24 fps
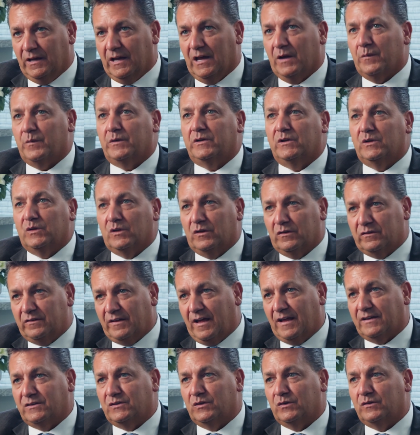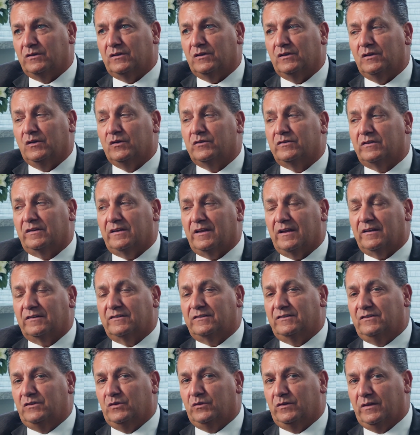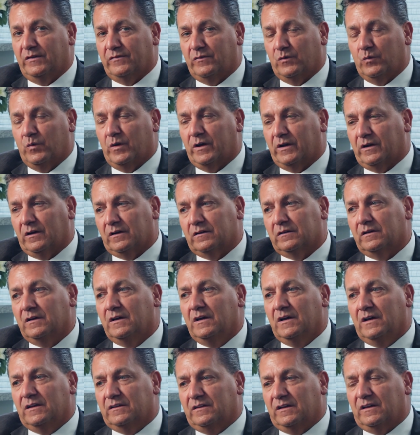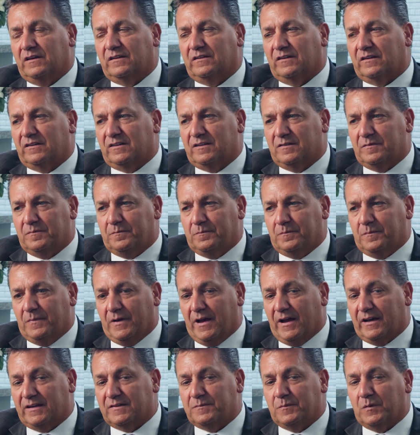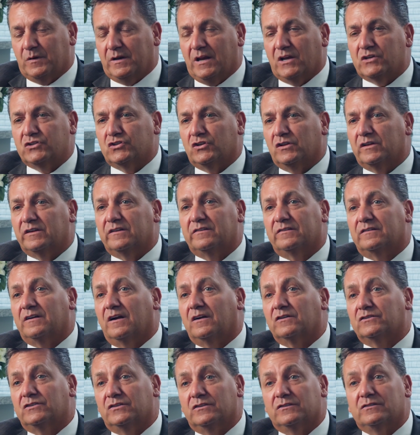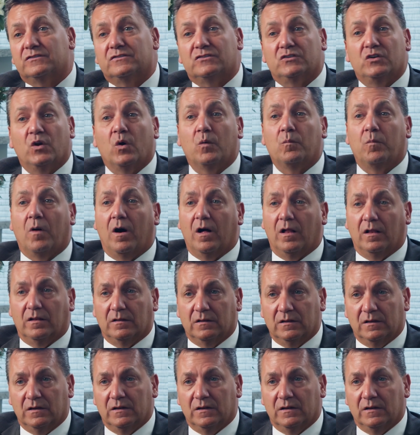And when you lose that tooth, you lose the next tooth even quicker. Things exponentially start to snowball.